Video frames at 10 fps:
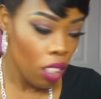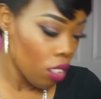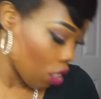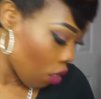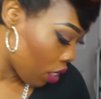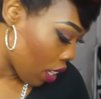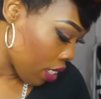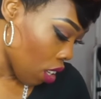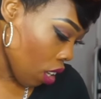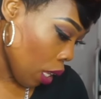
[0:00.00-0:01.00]
So
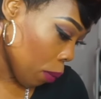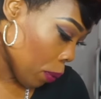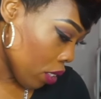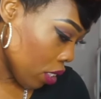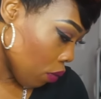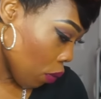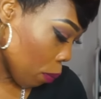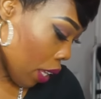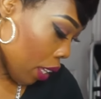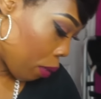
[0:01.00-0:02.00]
that's all I purchased from
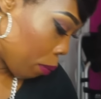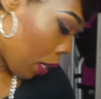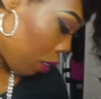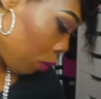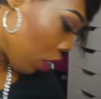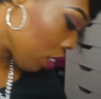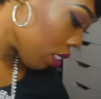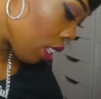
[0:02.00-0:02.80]
Bath and Body Works.